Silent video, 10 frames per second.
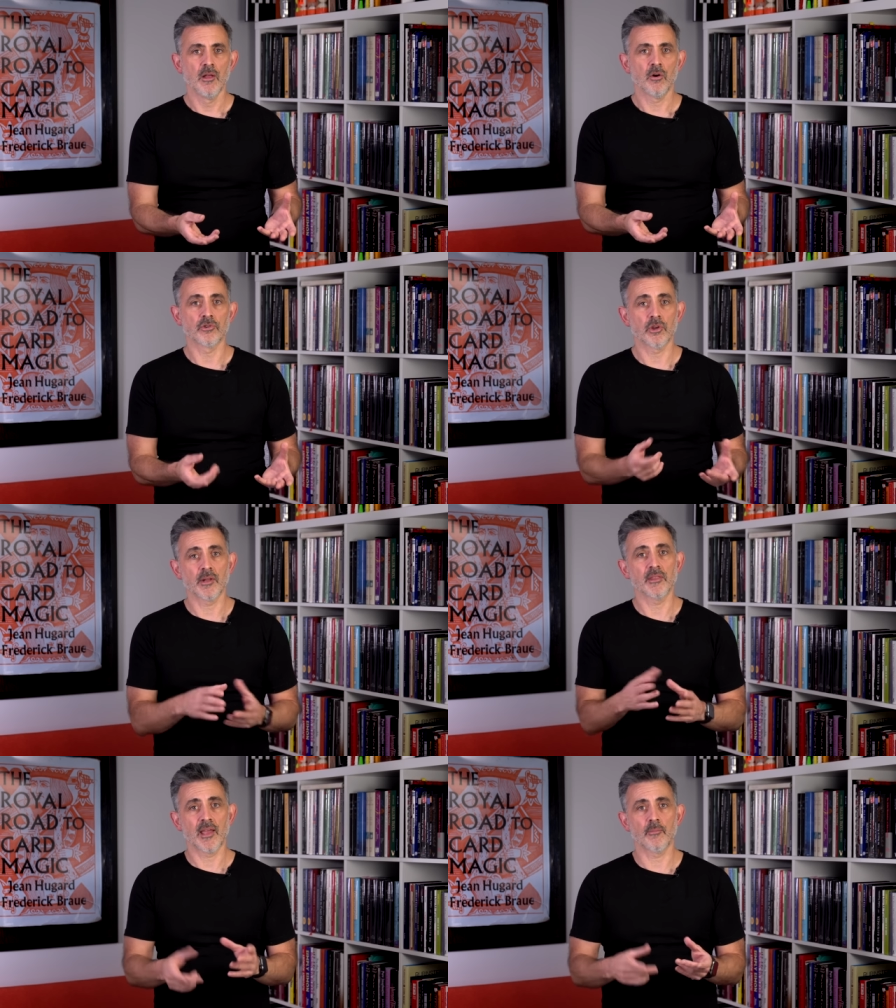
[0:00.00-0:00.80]
or do it
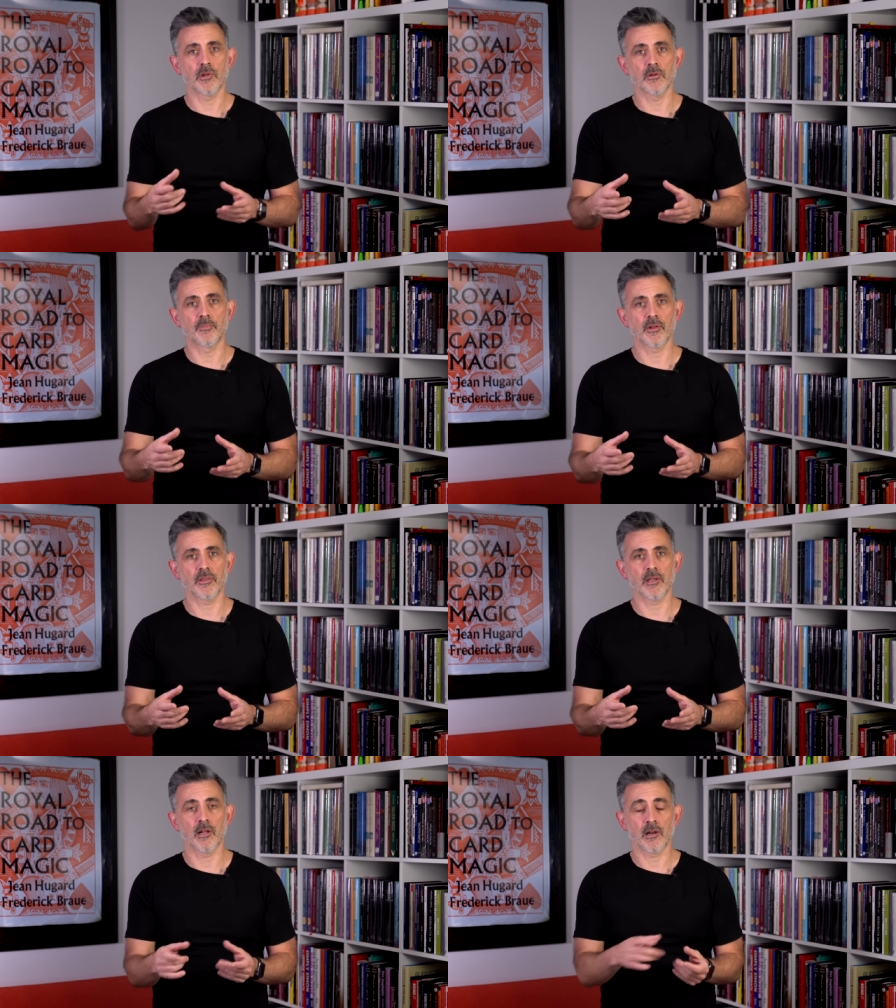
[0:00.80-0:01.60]
at the end when you put
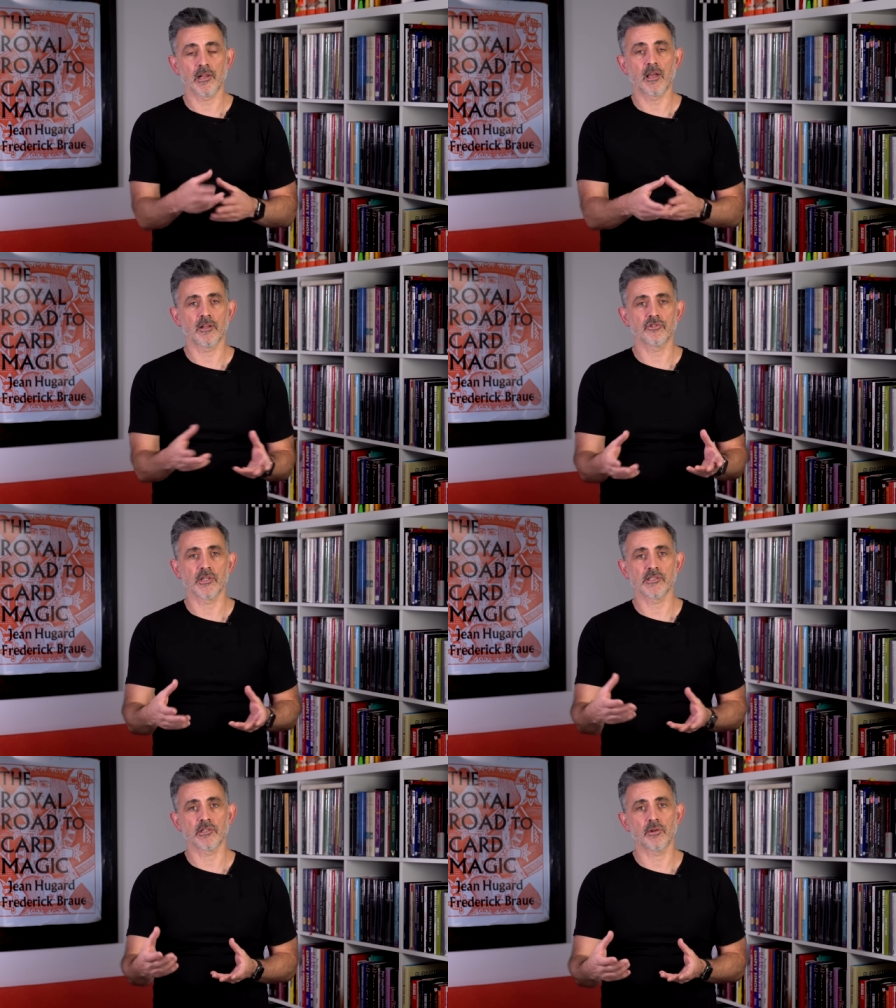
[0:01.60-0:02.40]
the a load of card
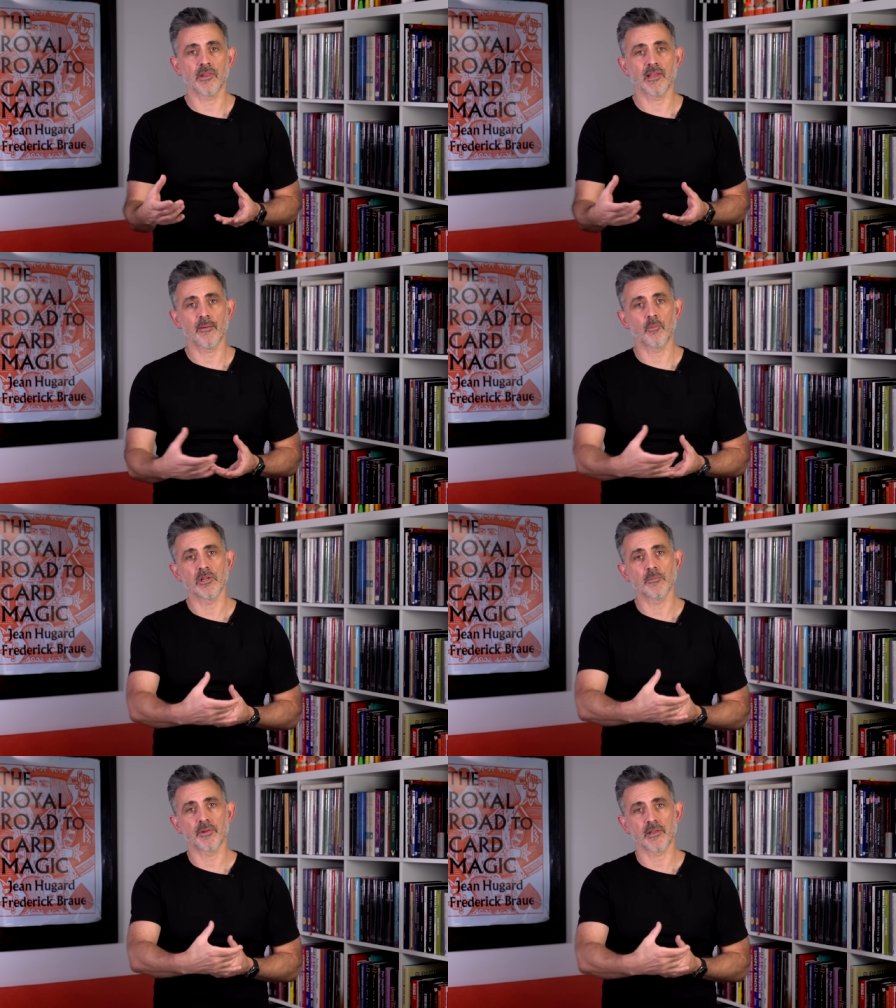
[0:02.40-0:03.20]
tricks and do it at the end when
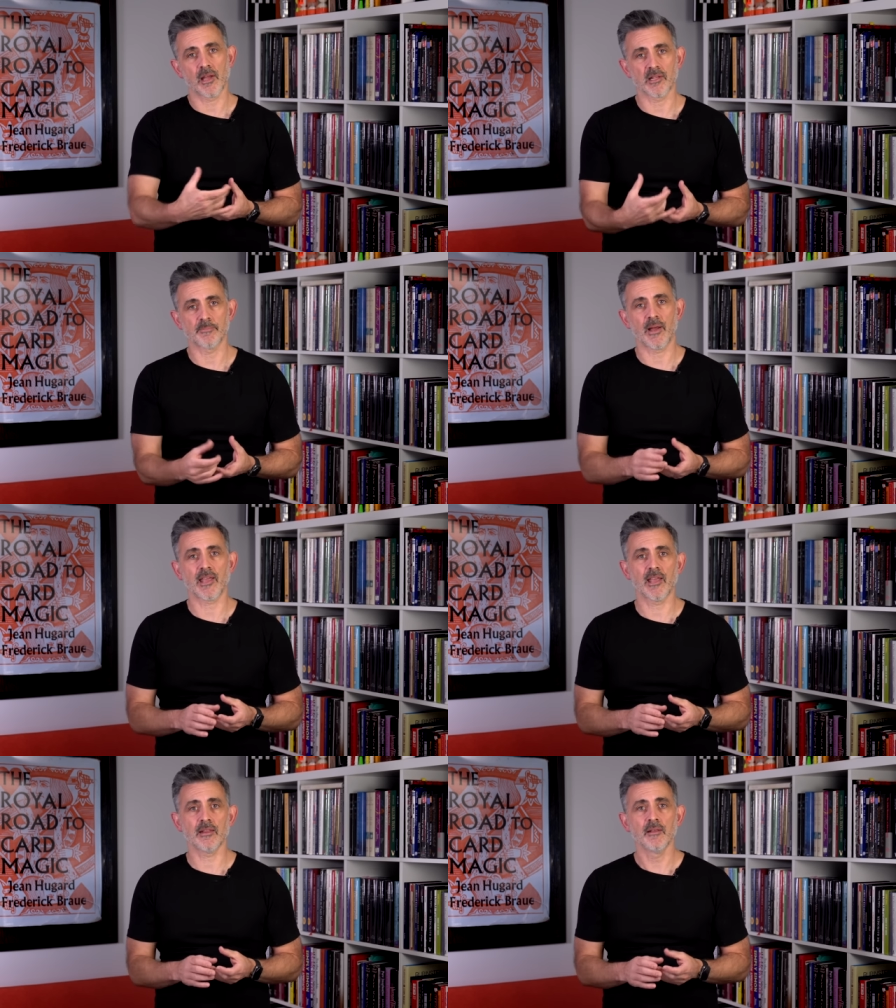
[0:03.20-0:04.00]
you put the cards
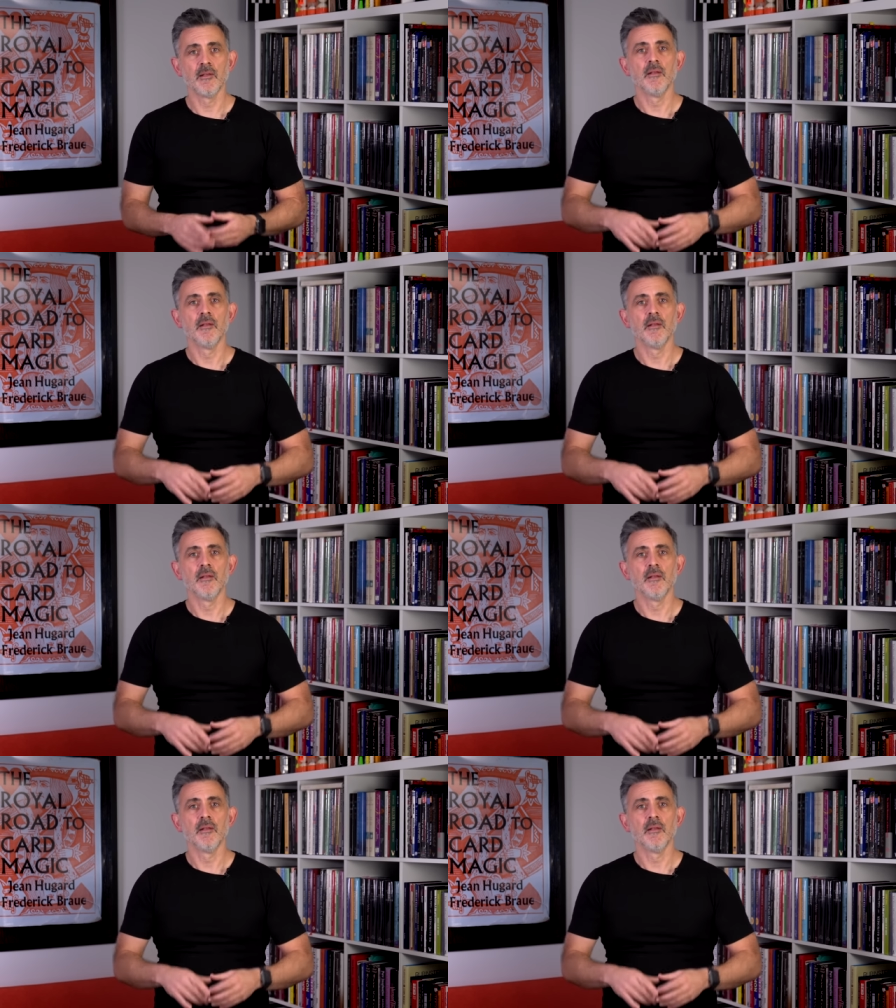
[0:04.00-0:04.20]
back in.